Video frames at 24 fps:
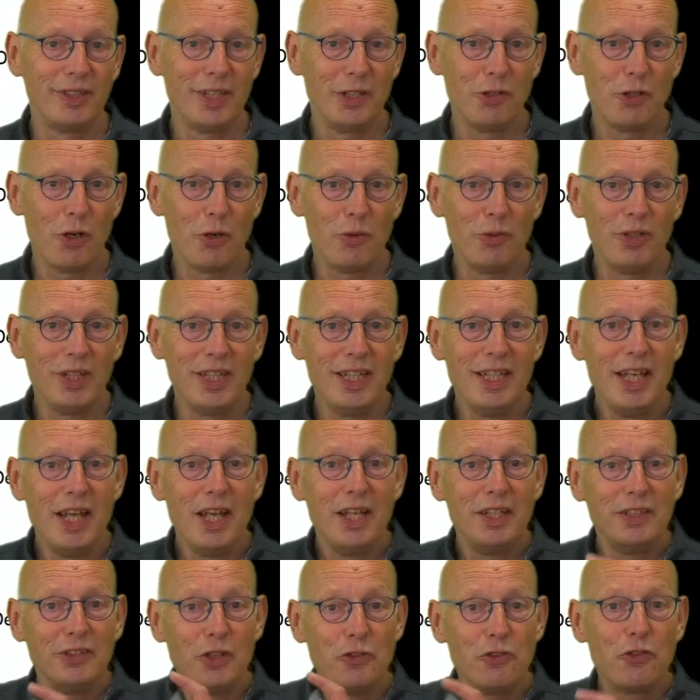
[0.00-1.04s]
then only
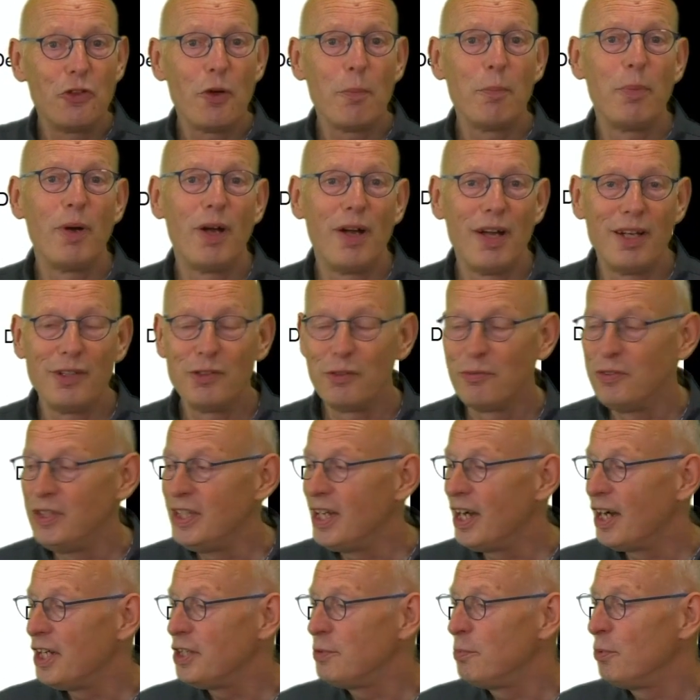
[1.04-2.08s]
the top part of the
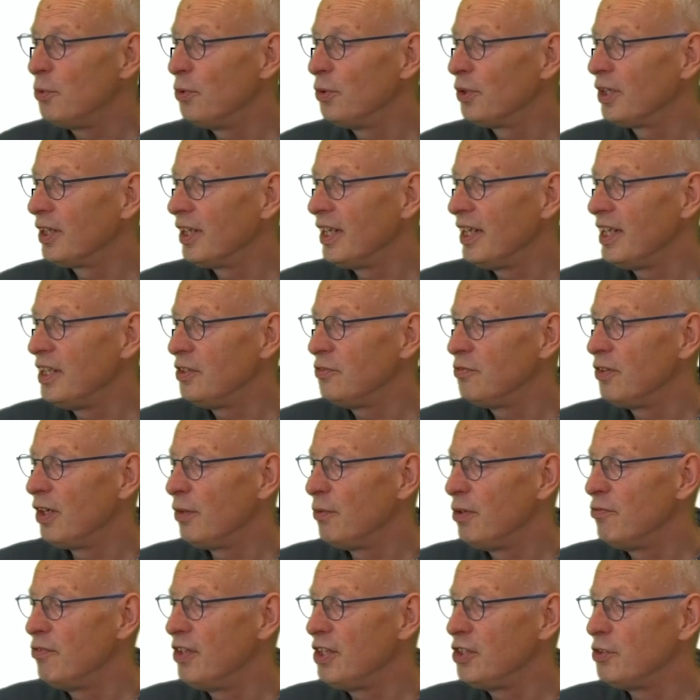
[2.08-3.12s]
iceberg is
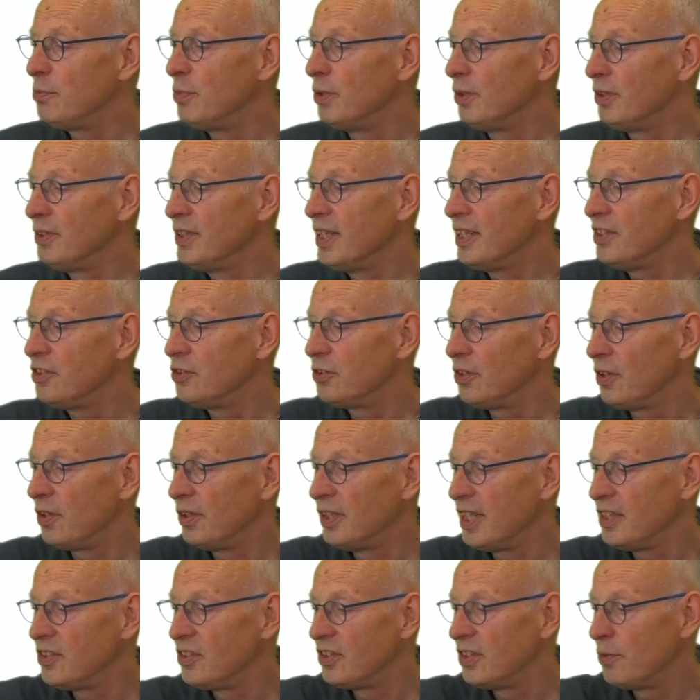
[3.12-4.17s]
very visible.
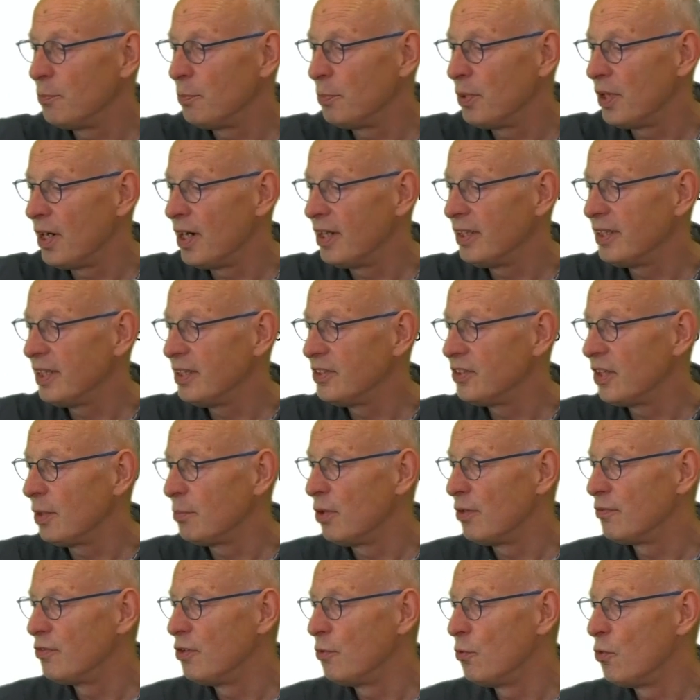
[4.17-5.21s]
That's the part that's
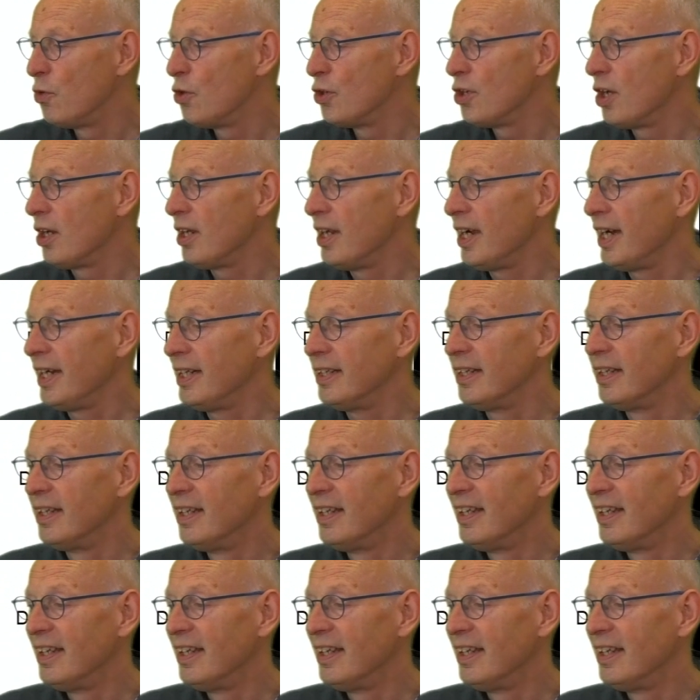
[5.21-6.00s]
above the waterline.